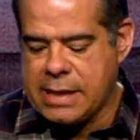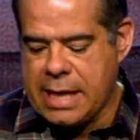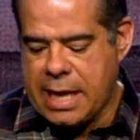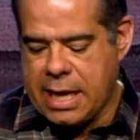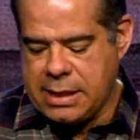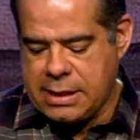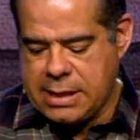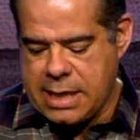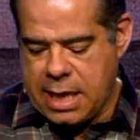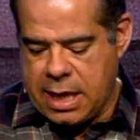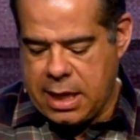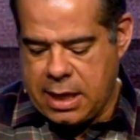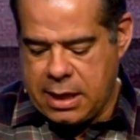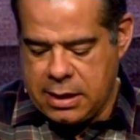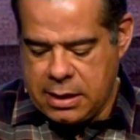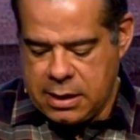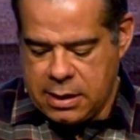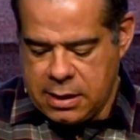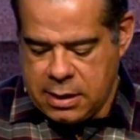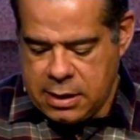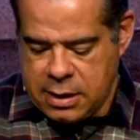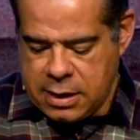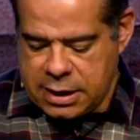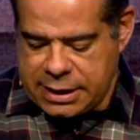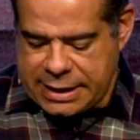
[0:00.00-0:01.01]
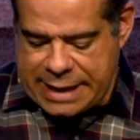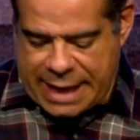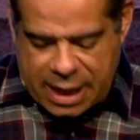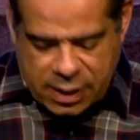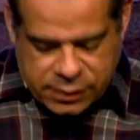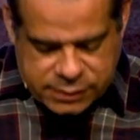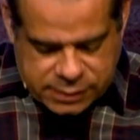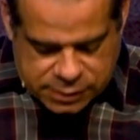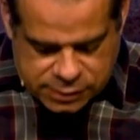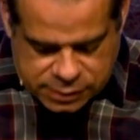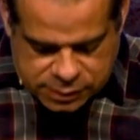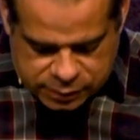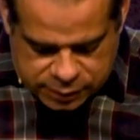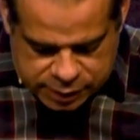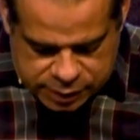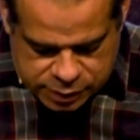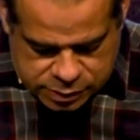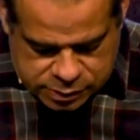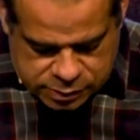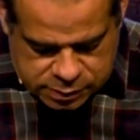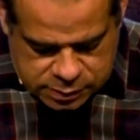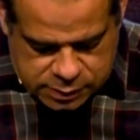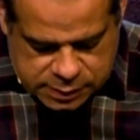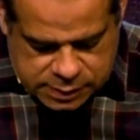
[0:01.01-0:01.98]
that day. Thousands are in
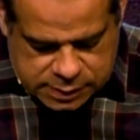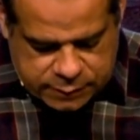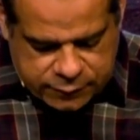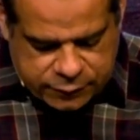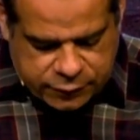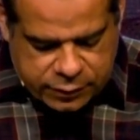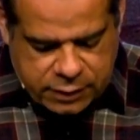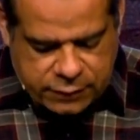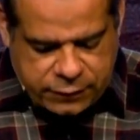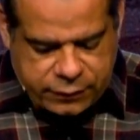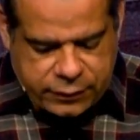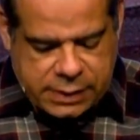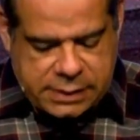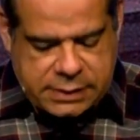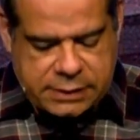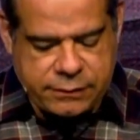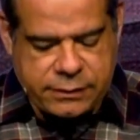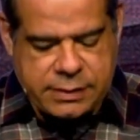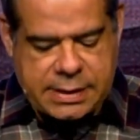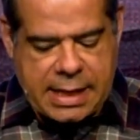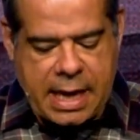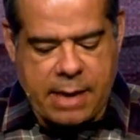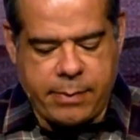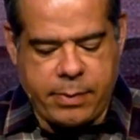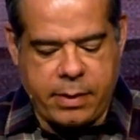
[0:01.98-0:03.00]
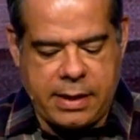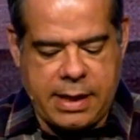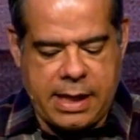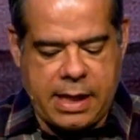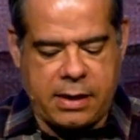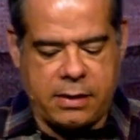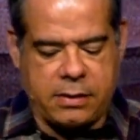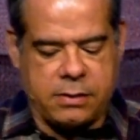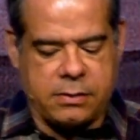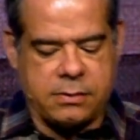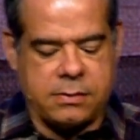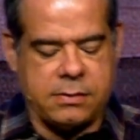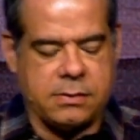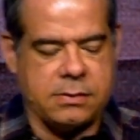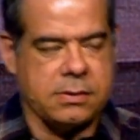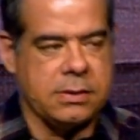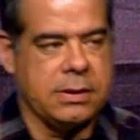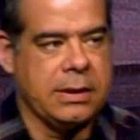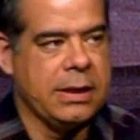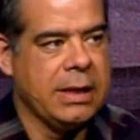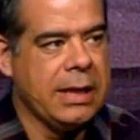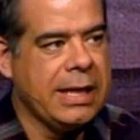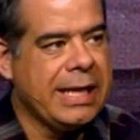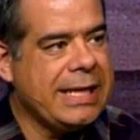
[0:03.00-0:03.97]
Jerusalem for the Feast of Tabernacles.
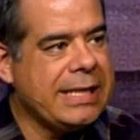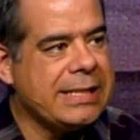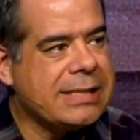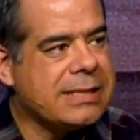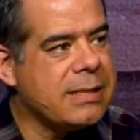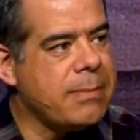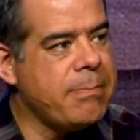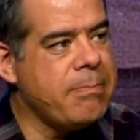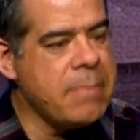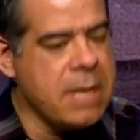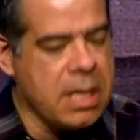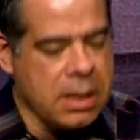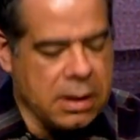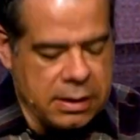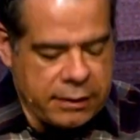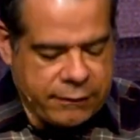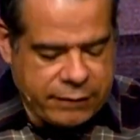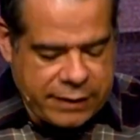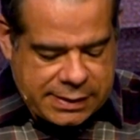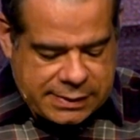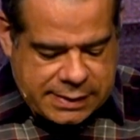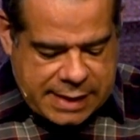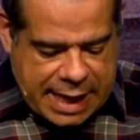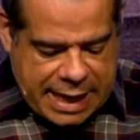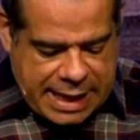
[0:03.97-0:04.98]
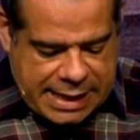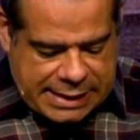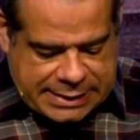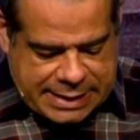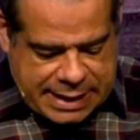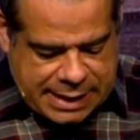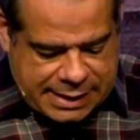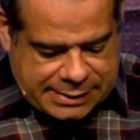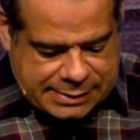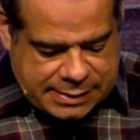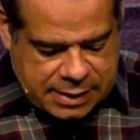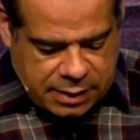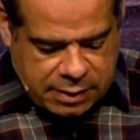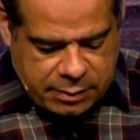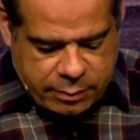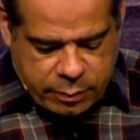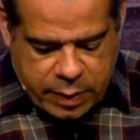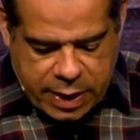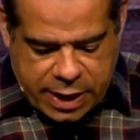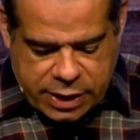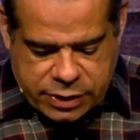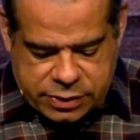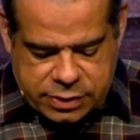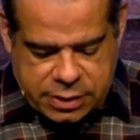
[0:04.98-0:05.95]
It is the middle of this eight day
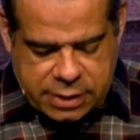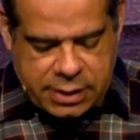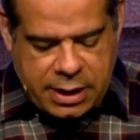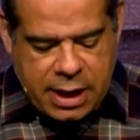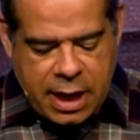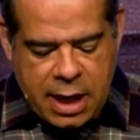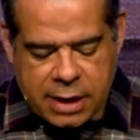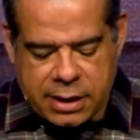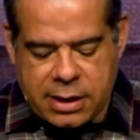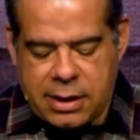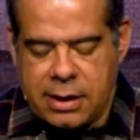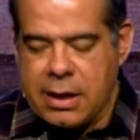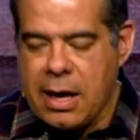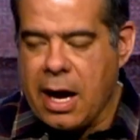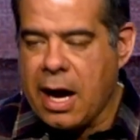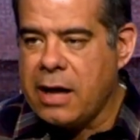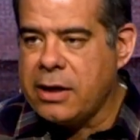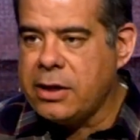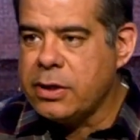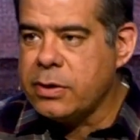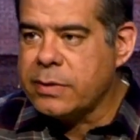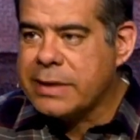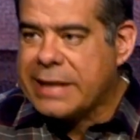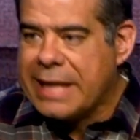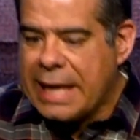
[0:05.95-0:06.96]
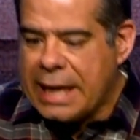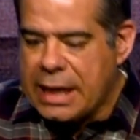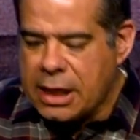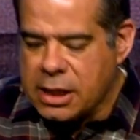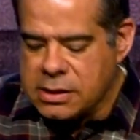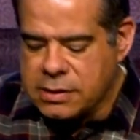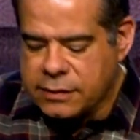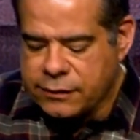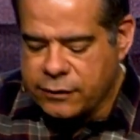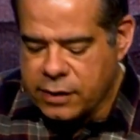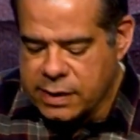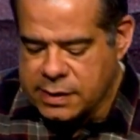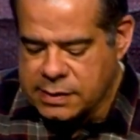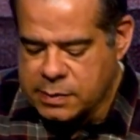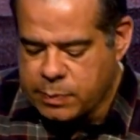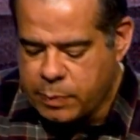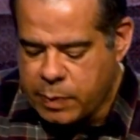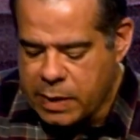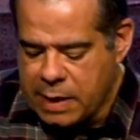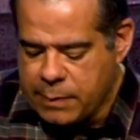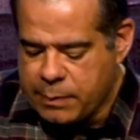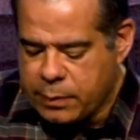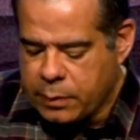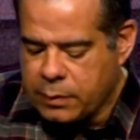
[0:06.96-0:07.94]
celebration. The God who cares for his
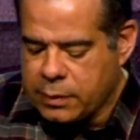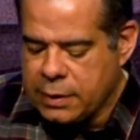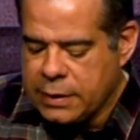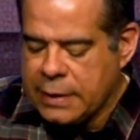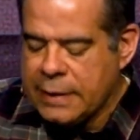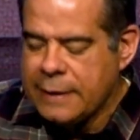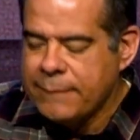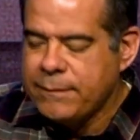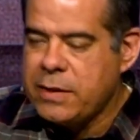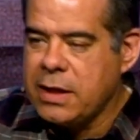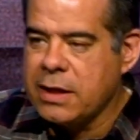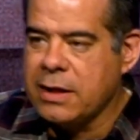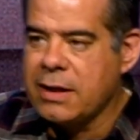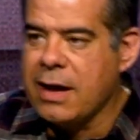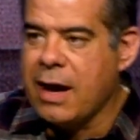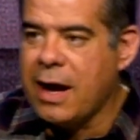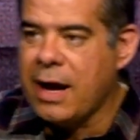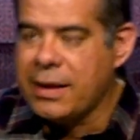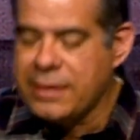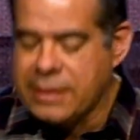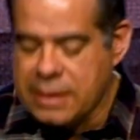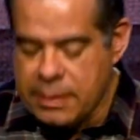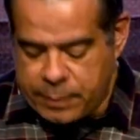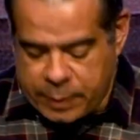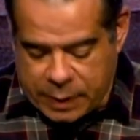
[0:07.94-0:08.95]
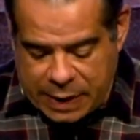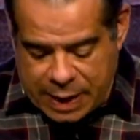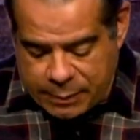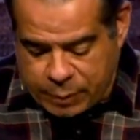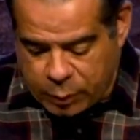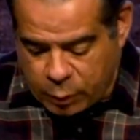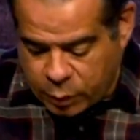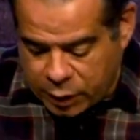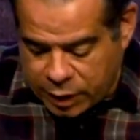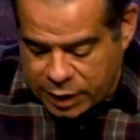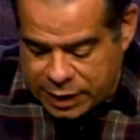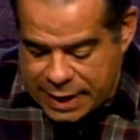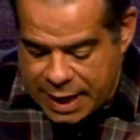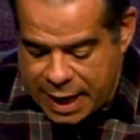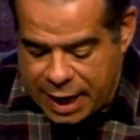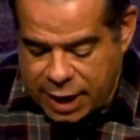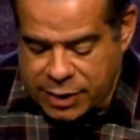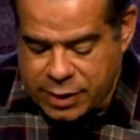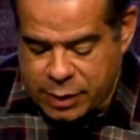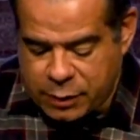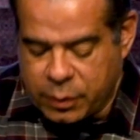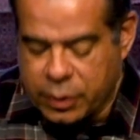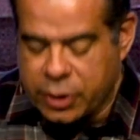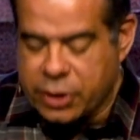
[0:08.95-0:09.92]
people, the God that people were
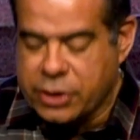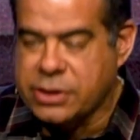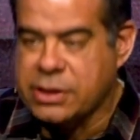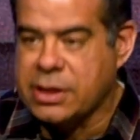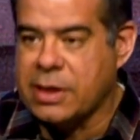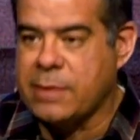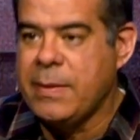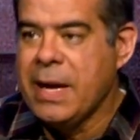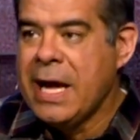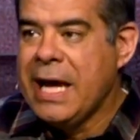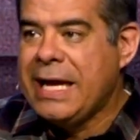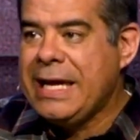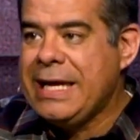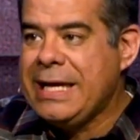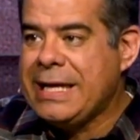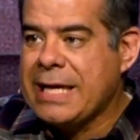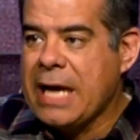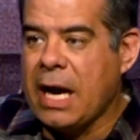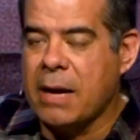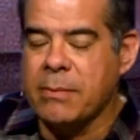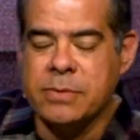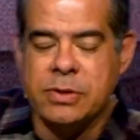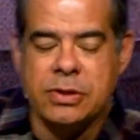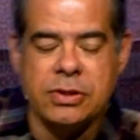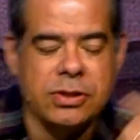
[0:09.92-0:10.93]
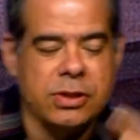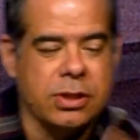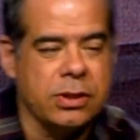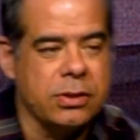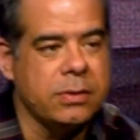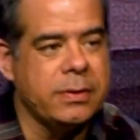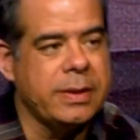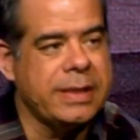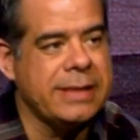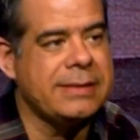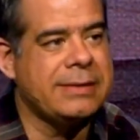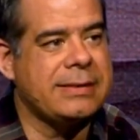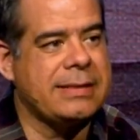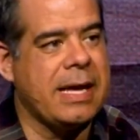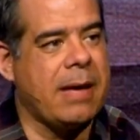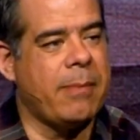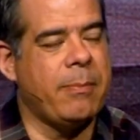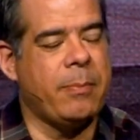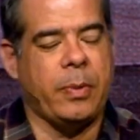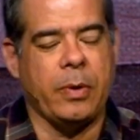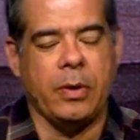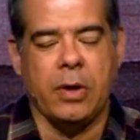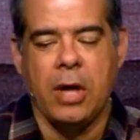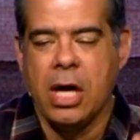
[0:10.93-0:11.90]
there to worship, he comes to his
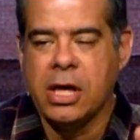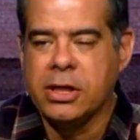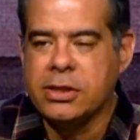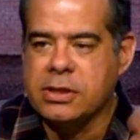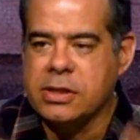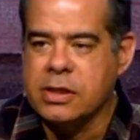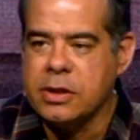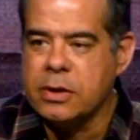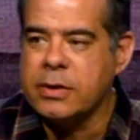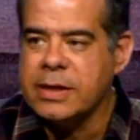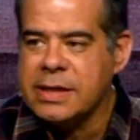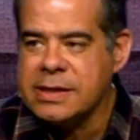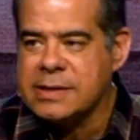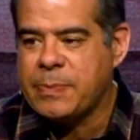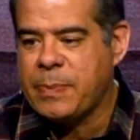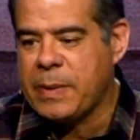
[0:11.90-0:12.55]
temple, to his